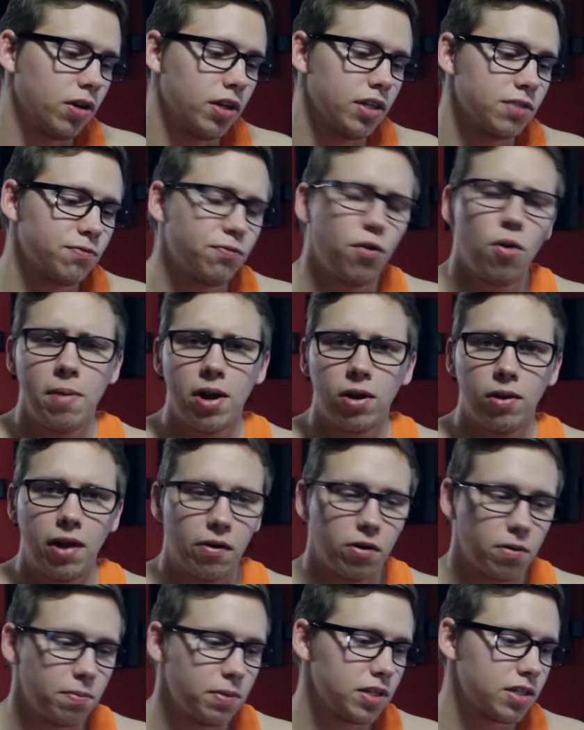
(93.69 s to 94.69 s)
is Full Metal
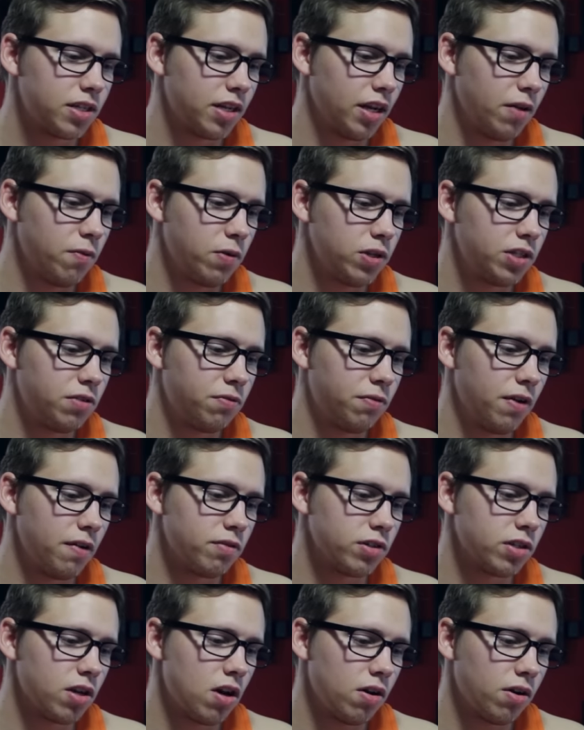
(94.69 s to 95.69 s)
Alchemist. And what's your
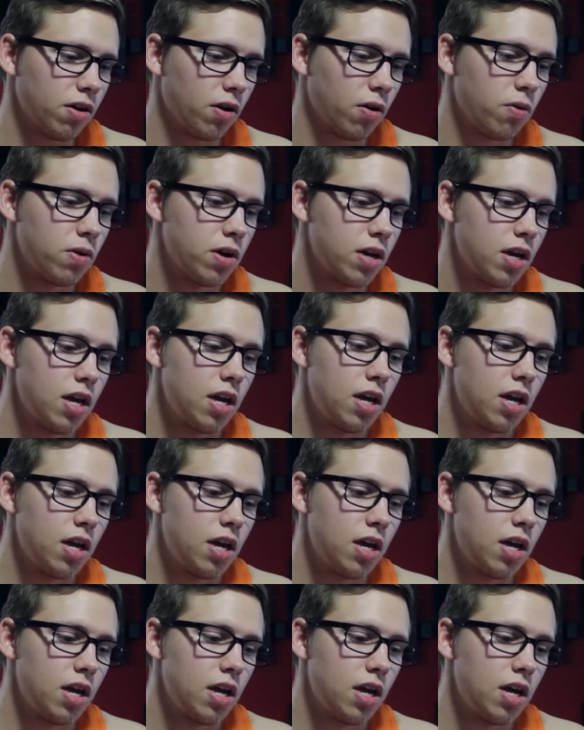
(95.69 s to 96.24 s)
favorite taco?